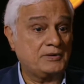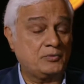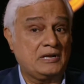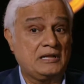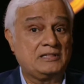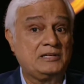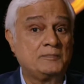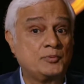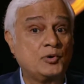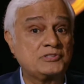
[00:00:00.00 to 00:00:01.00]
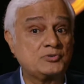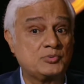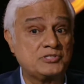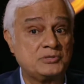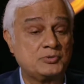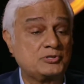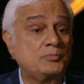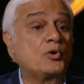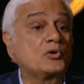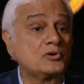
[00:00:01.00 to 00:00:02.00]
but the importance was there
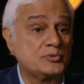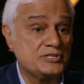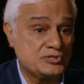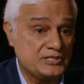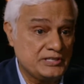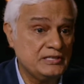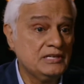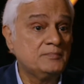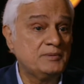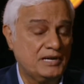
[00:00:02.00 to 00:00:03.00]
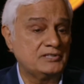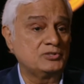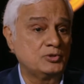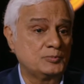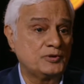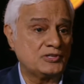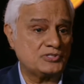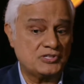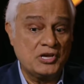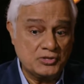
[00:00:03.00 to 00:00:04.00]
was a moral reasoning behind the whole
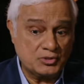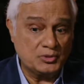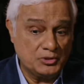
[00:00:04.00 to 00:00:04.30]
process.